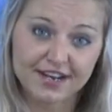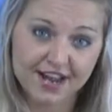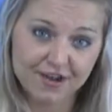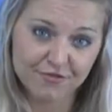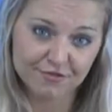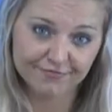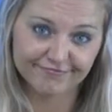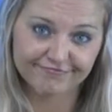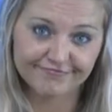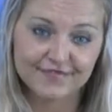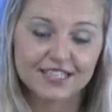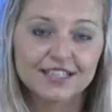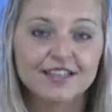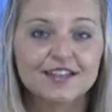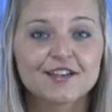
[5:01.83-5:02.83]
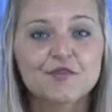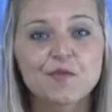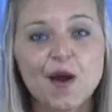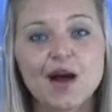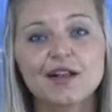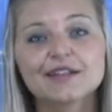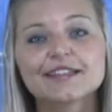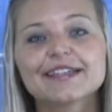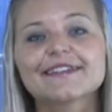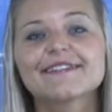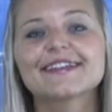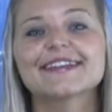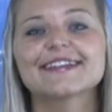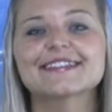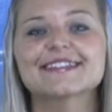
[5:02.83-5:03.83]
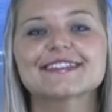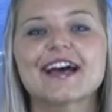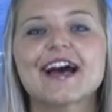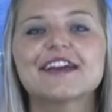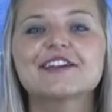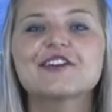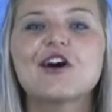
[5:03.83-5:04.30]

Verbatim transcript: now. Well, here it is. I